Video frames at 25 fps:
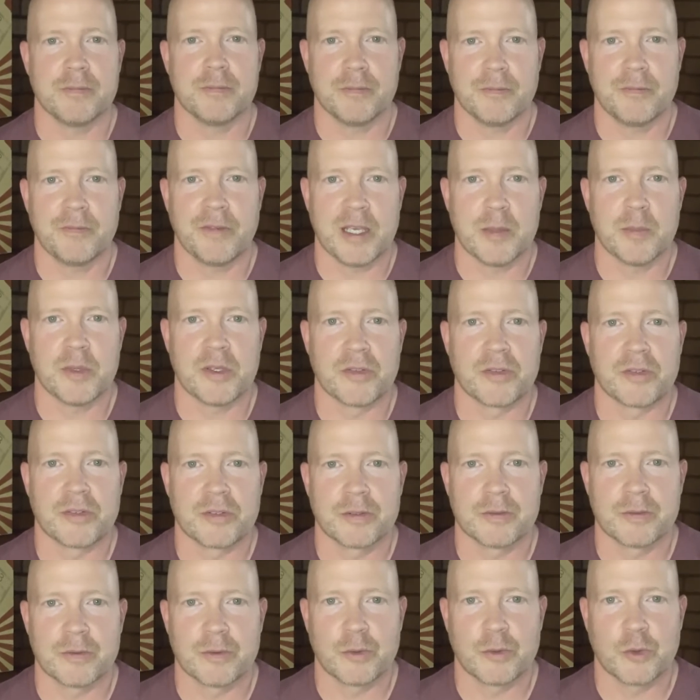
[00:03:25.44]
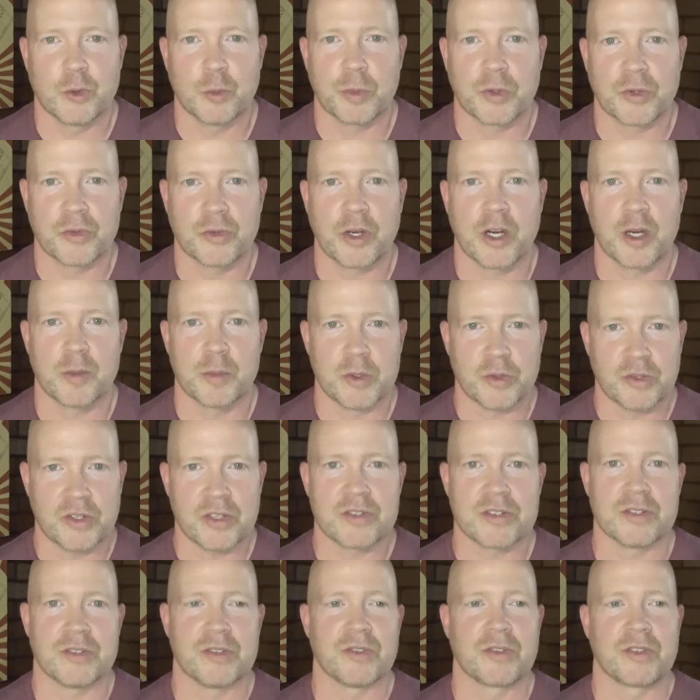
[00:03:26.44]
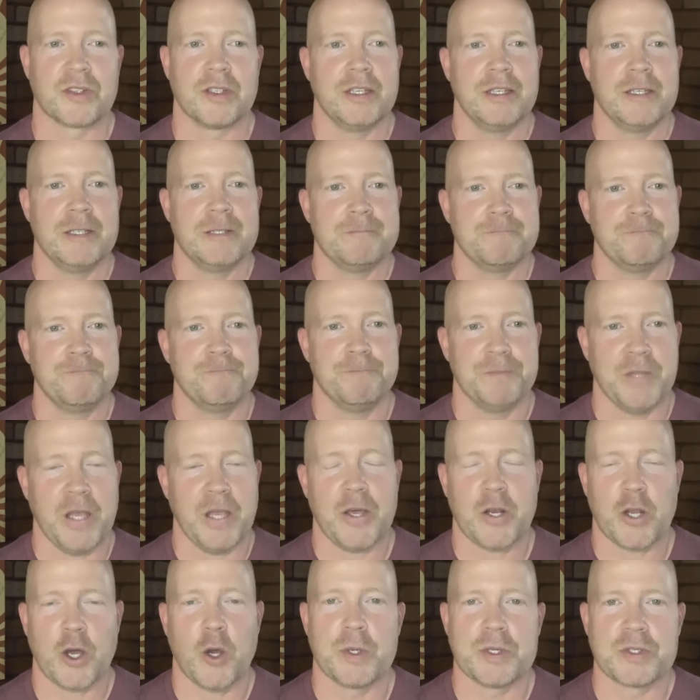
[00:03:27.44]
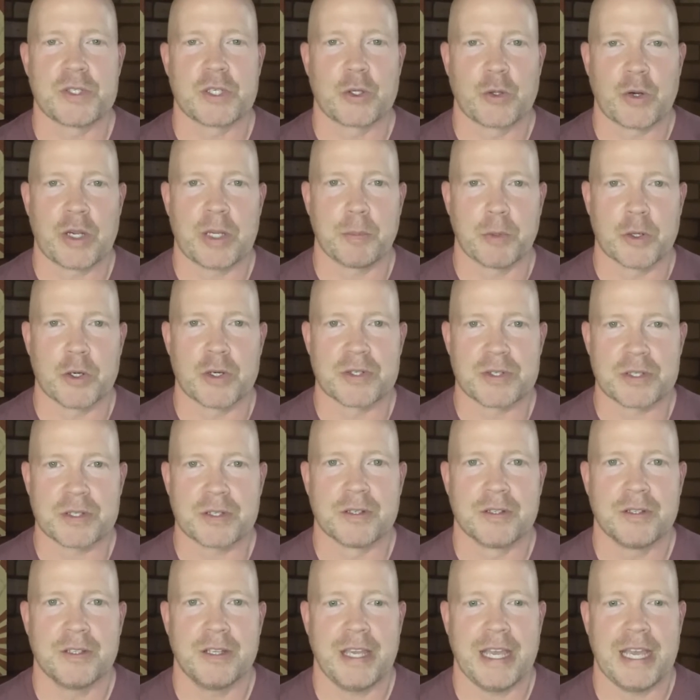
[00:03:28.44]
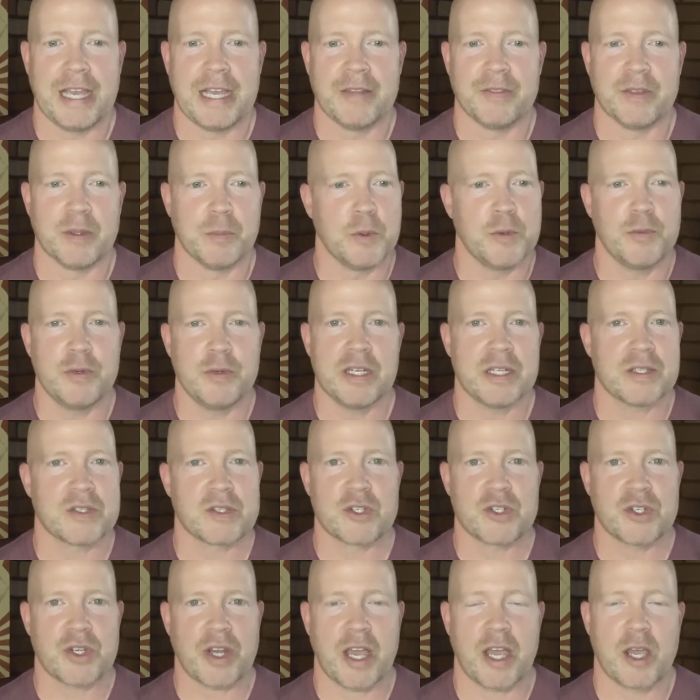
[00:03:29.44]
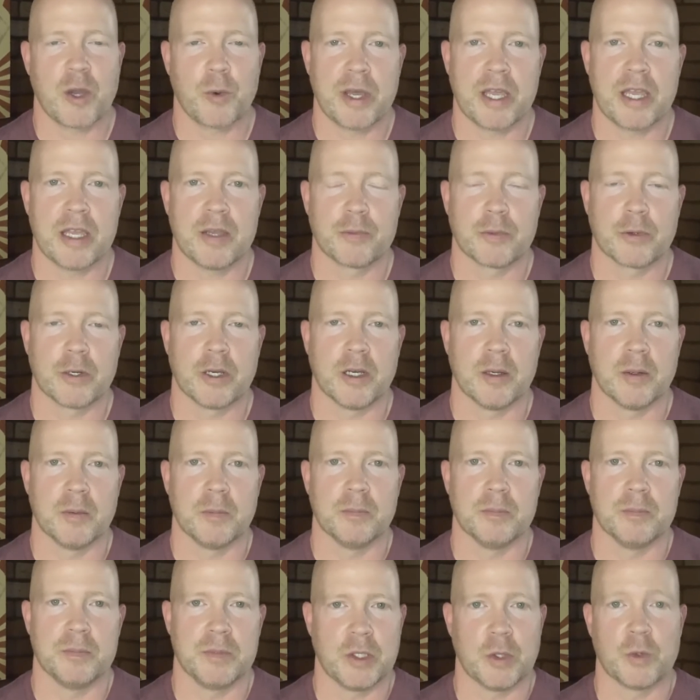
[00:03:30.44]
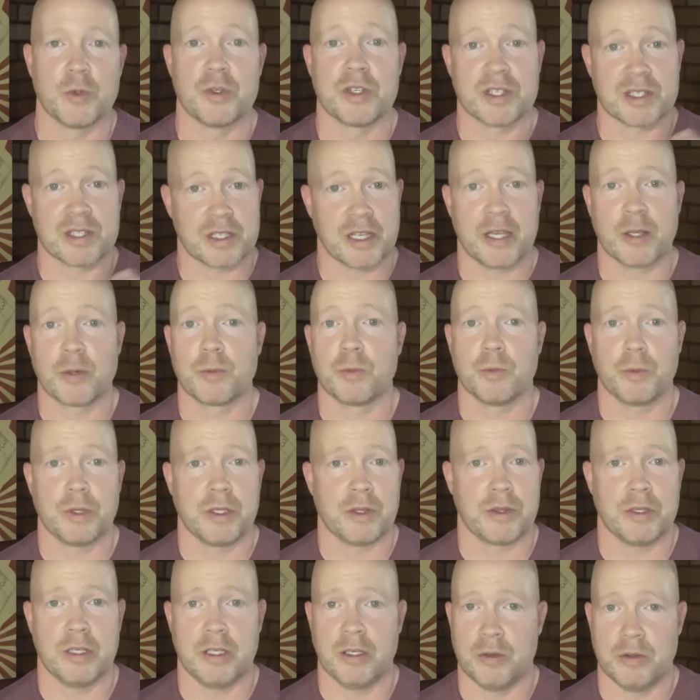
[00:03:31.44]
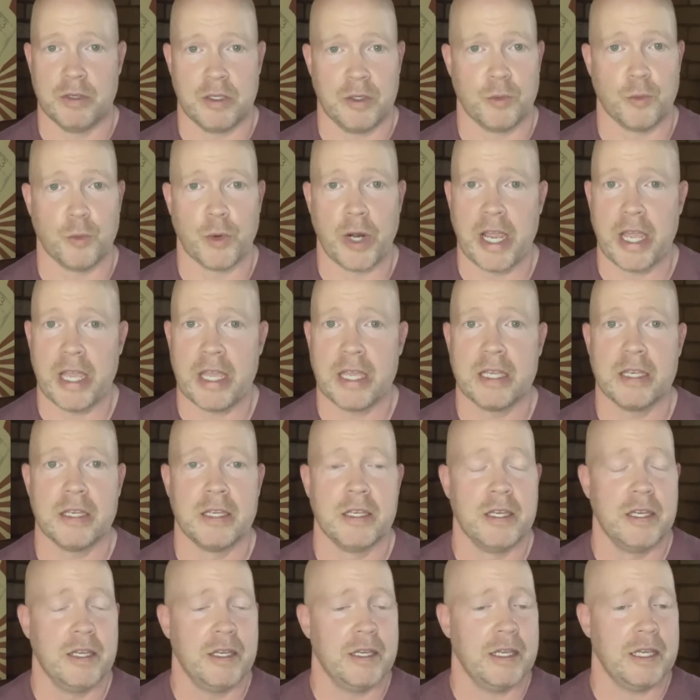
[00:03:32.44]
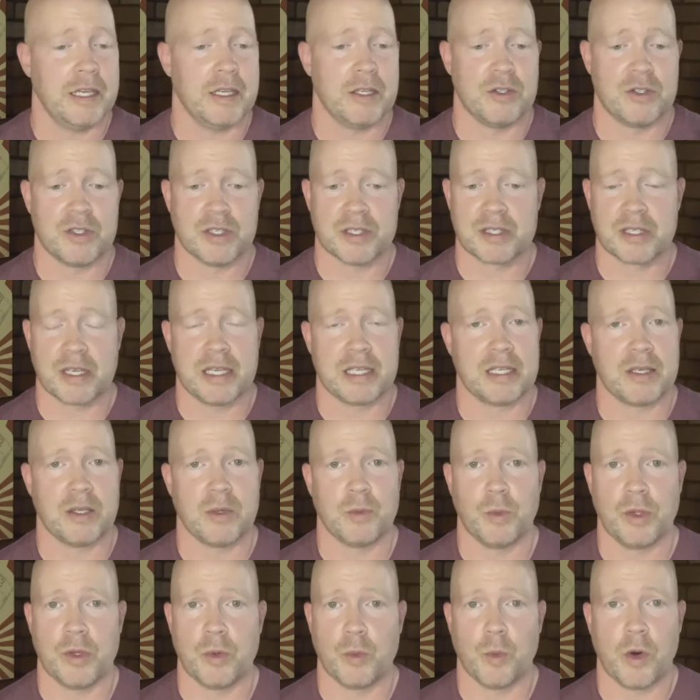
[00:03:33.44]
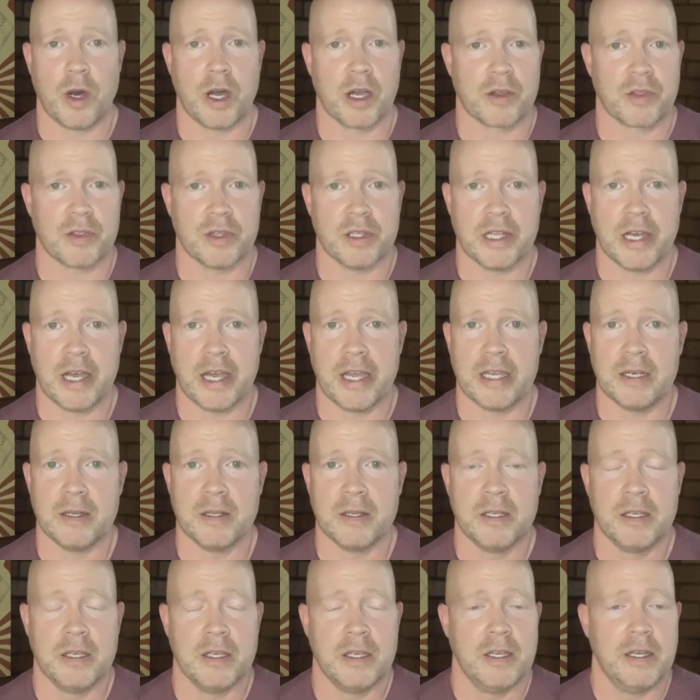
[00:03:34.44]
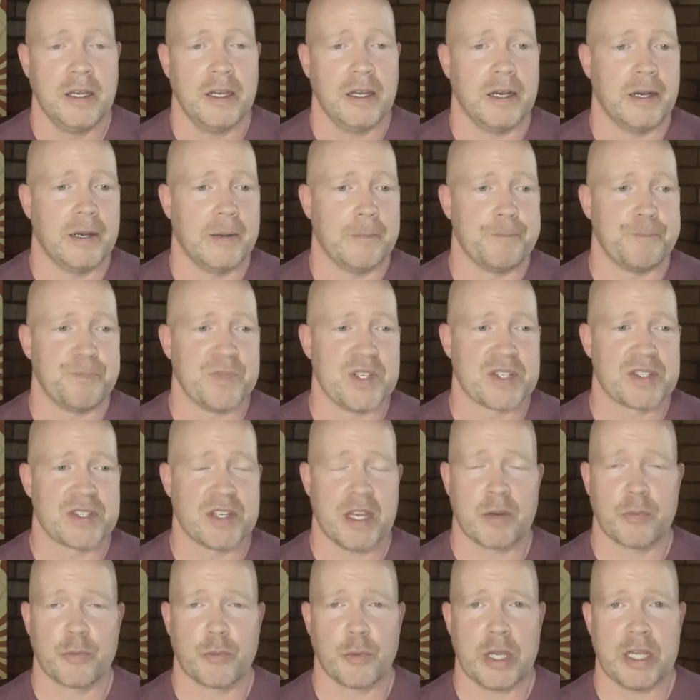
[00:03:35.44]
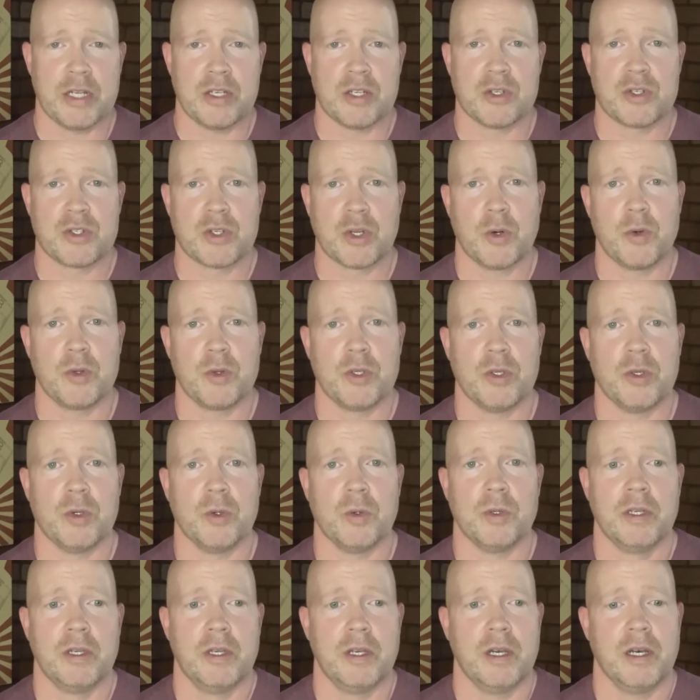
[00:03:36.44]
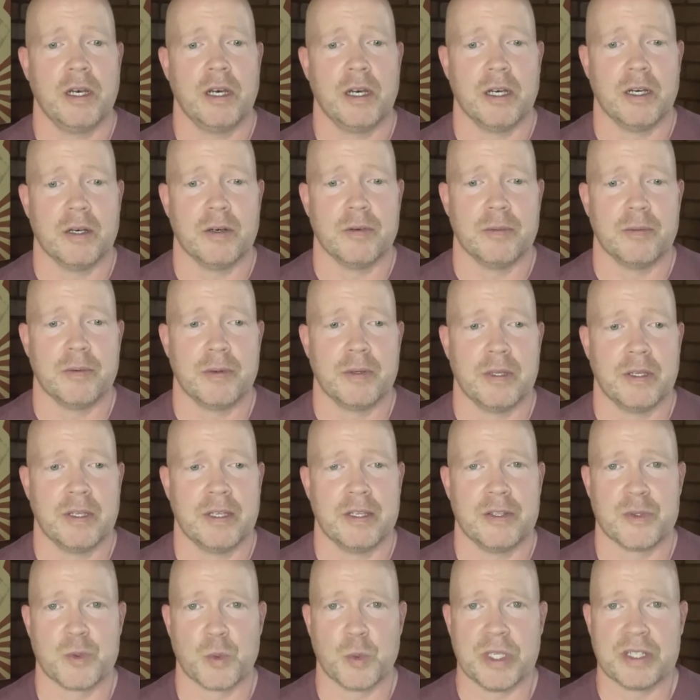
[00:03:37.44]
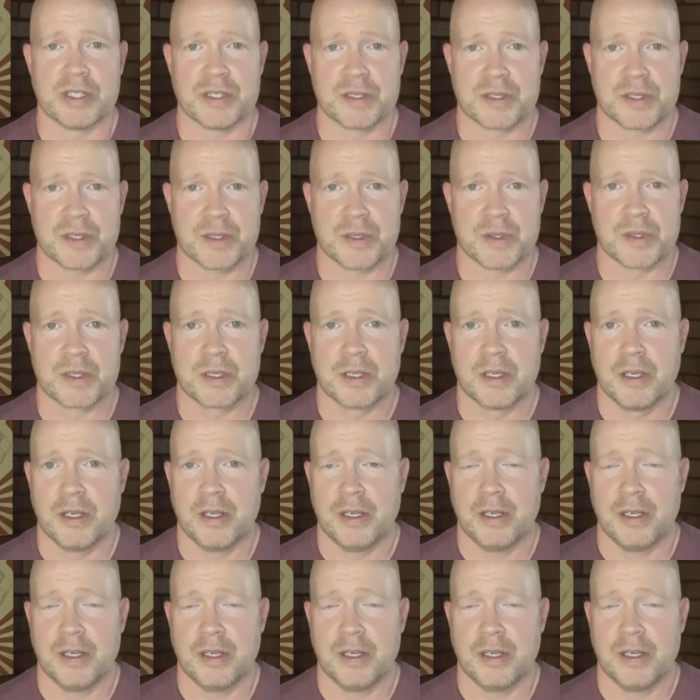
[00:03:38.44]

famous superstar musicians, not always a great person. And the movie doesn't shy away from, you know, just like with in, in Ray and just like in, in Walk the Line, um, it's not afraid to show you uh, his weaknesses.